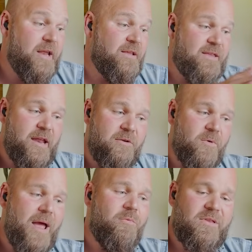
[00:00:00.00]
He did it
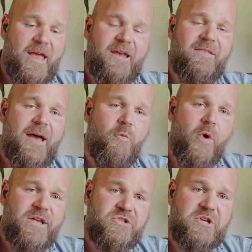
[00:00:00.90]
right with taking that
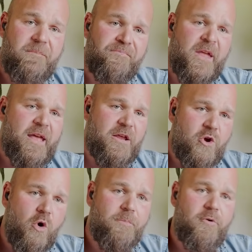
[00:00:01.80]
whisk and
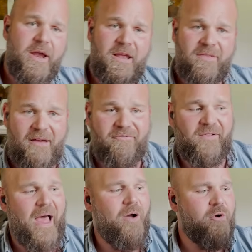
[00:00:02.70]
incorporating that
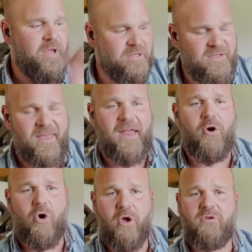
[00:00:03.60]
flour into that
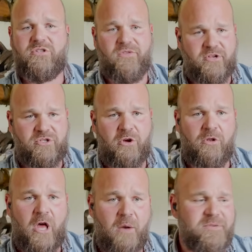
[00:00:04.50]
oil so there's no
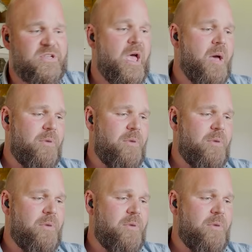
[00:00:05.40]
lumps.